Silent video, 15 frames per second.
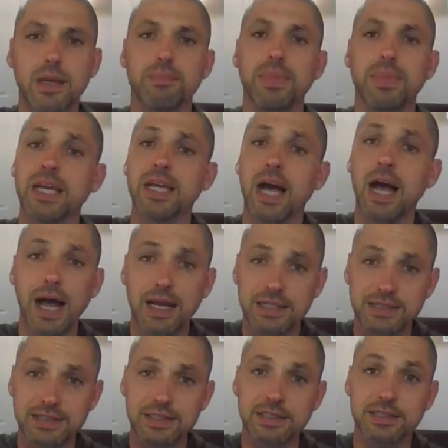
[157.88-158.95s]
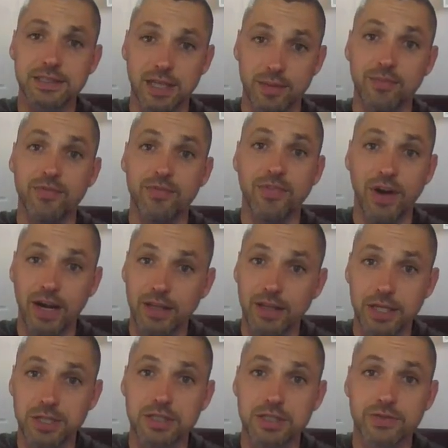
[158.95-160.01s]
Because some
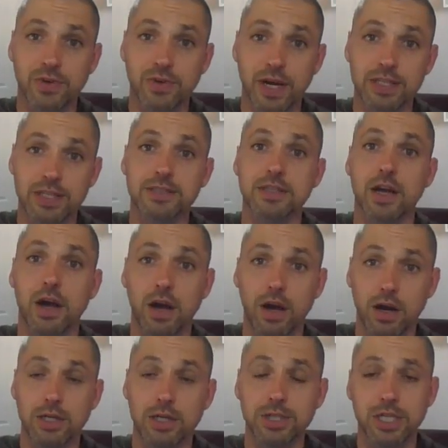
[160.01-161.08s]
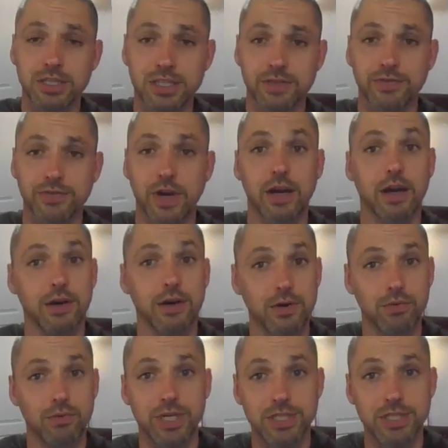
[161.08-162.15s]
violations of rights are justified
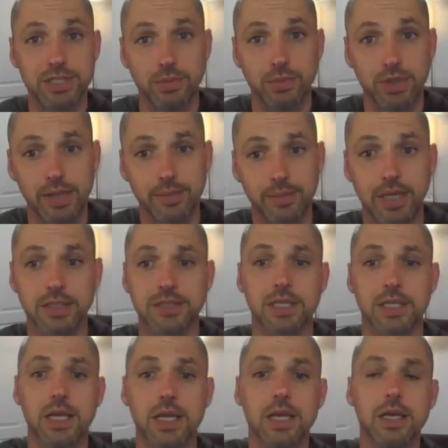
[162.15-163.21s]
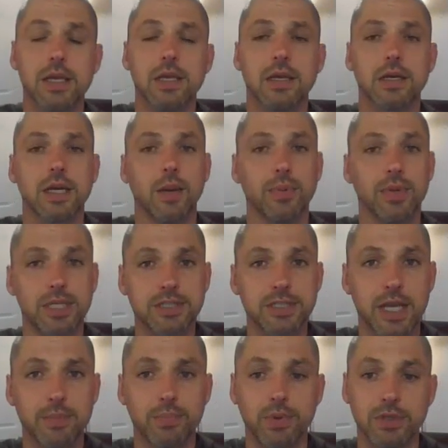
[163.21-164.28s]
under reasonable limits. A couple
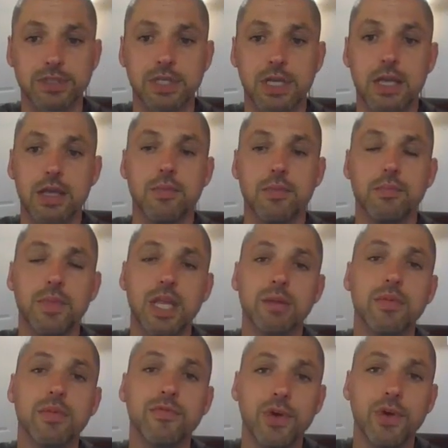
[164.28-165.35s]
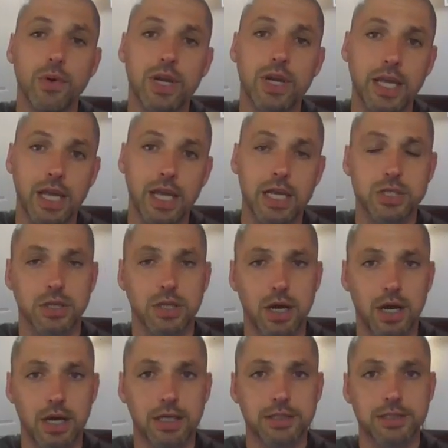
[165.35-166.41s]
examples. Minimum voting age
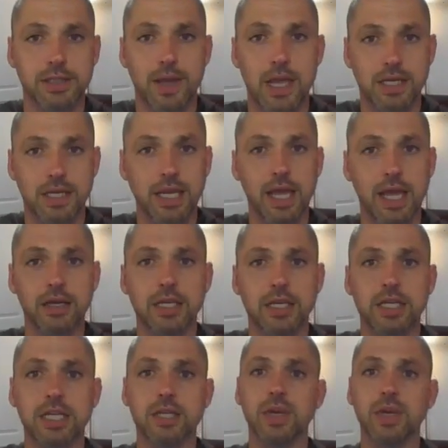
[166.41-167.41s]
laws. In Canada, you need to